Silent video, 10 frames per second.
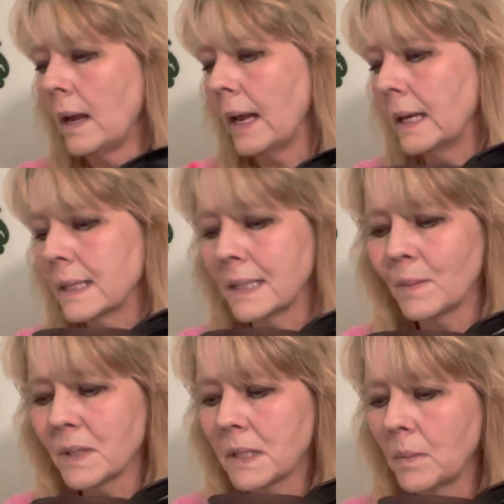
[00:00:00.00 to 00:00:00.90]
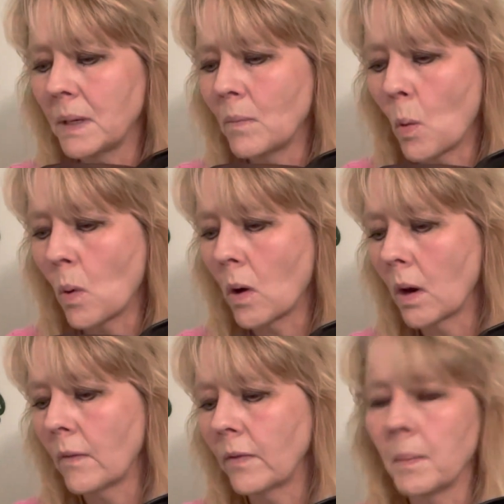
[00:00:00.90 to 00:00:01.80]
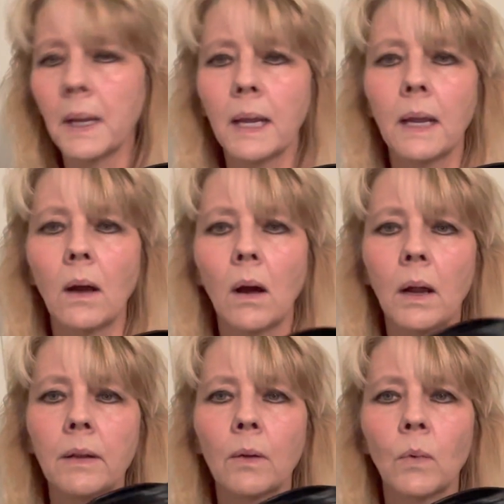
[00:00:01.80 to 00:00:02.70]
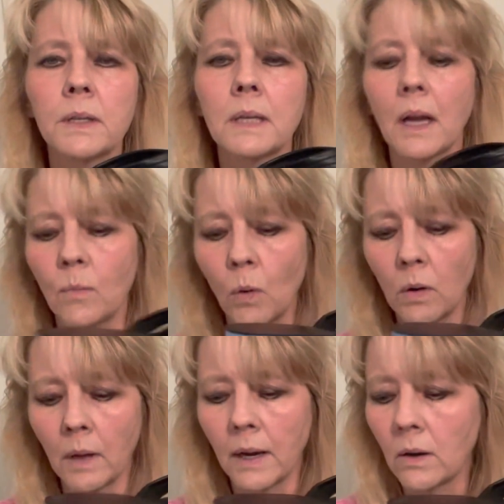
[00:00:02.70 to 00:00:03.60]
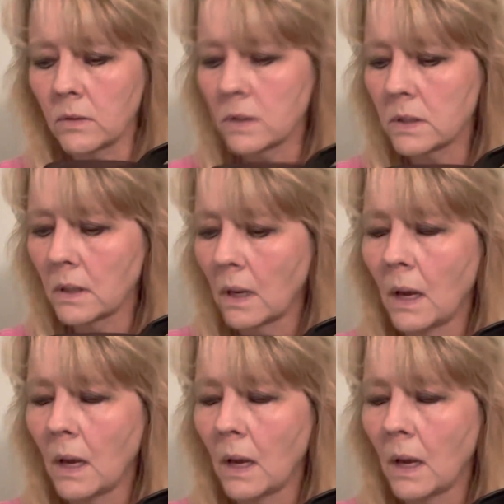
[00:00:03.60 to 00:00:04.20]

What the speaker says: And it seems to be more for me on the ones that have more layers.